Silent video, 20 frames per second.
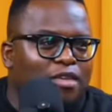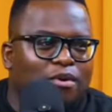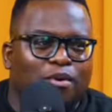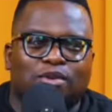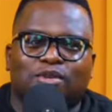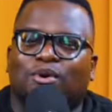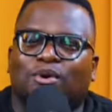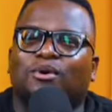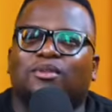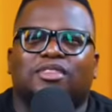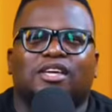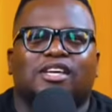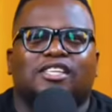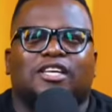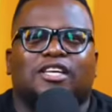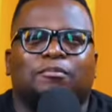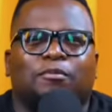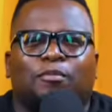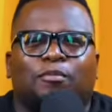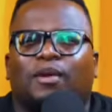And there was a whole
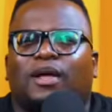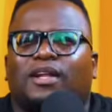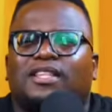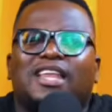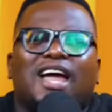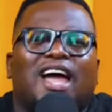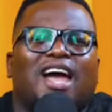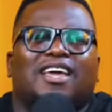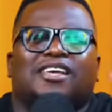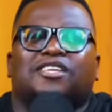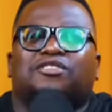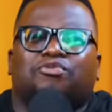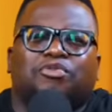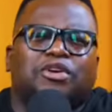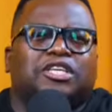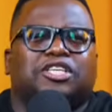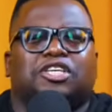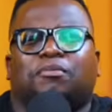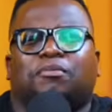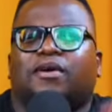thing. Some people were like, nah, he's
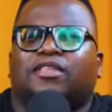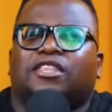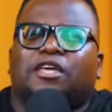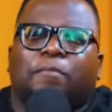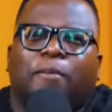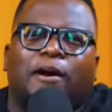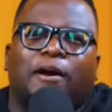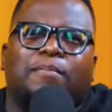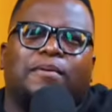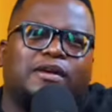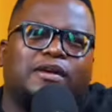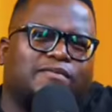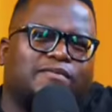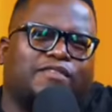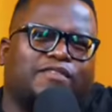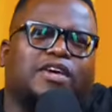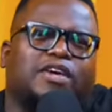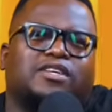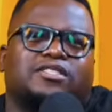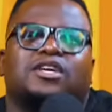reaching, man. They're
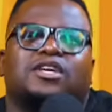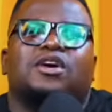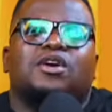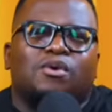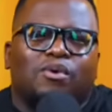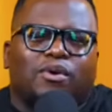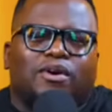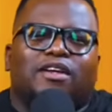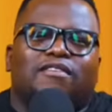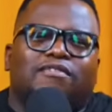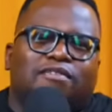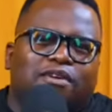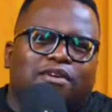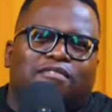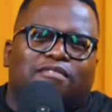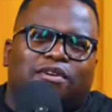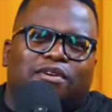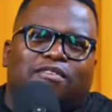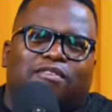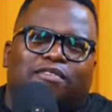public figures,
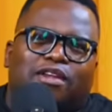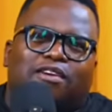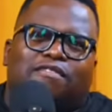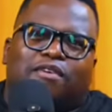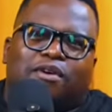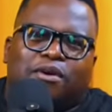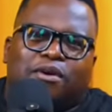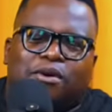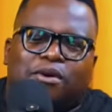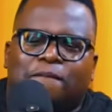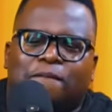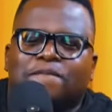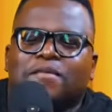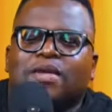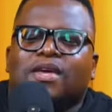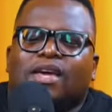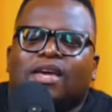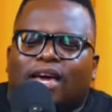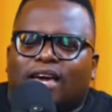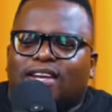whatever, you know.
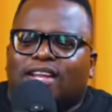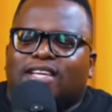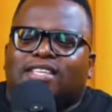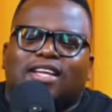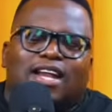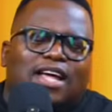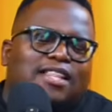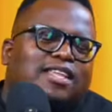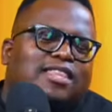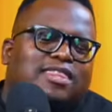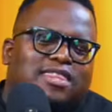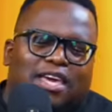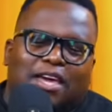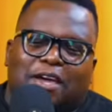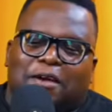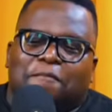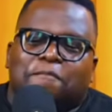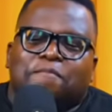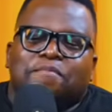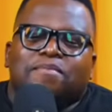And that's another
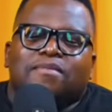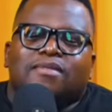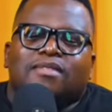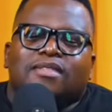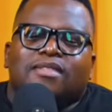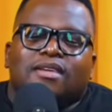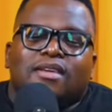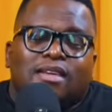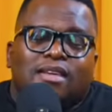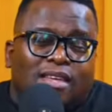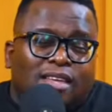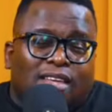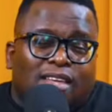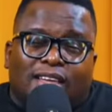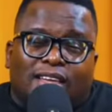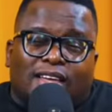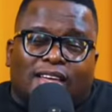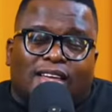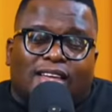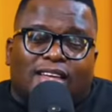thing.
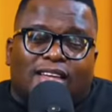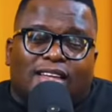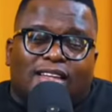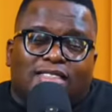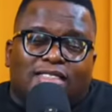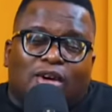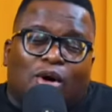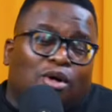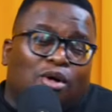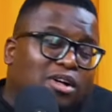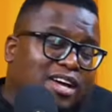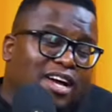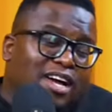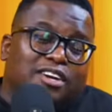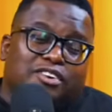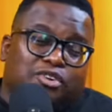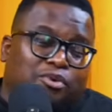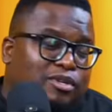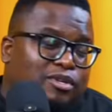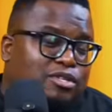The whole
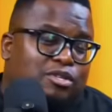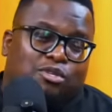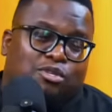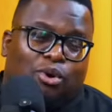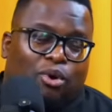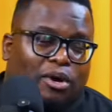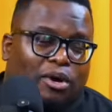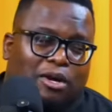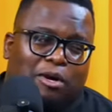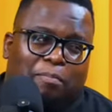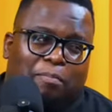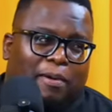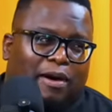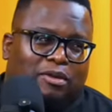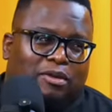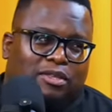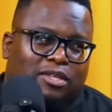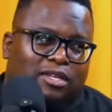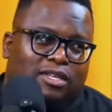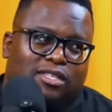country wasn't talking
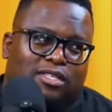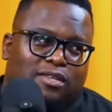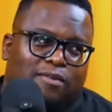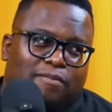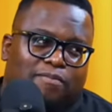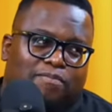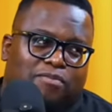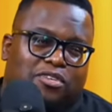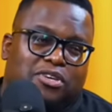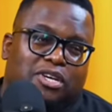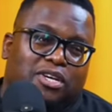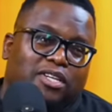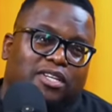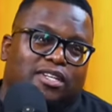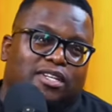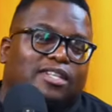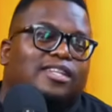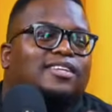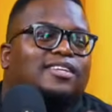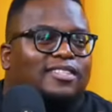about this
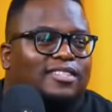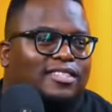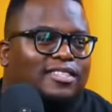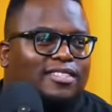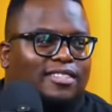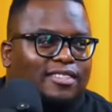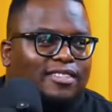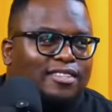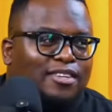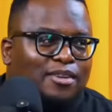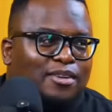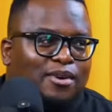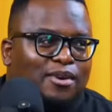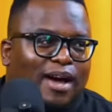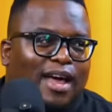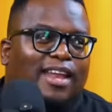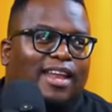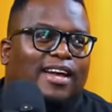till, you know,